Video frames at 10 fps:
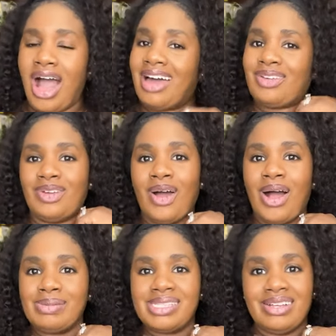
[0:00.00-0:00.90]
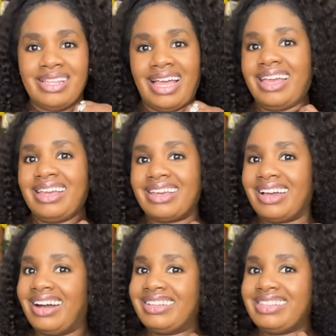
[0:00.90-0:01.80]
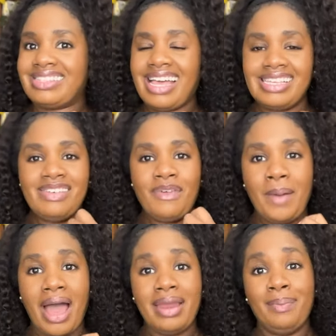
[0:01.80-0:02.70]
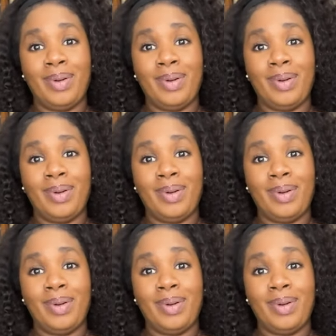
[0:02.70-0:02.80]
I don't know. I'm still like undecisive about it,